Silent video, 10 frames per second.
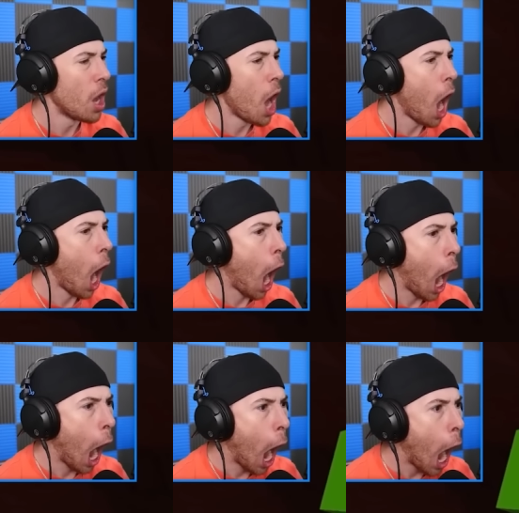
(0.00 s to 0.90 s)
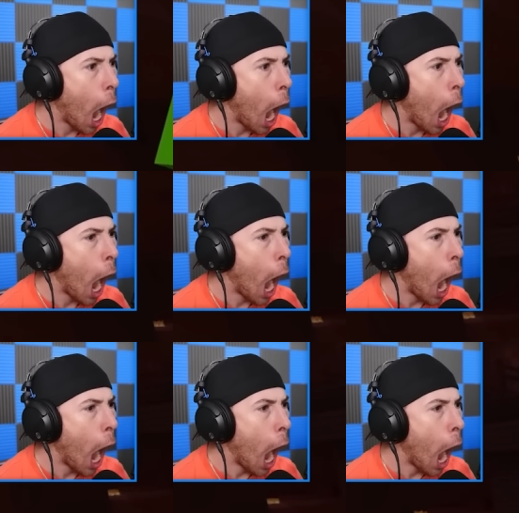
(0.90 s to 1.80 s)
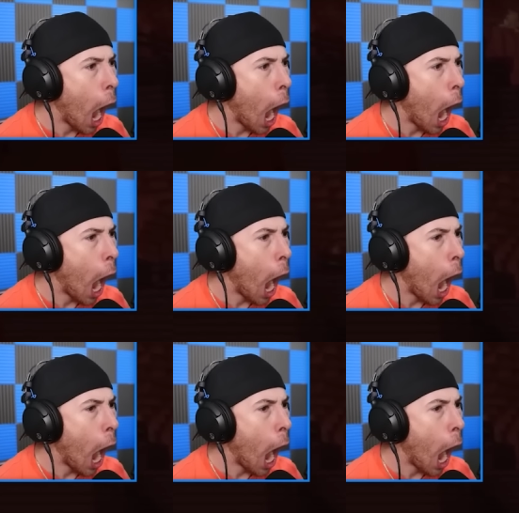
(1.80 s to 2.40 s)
[no speech]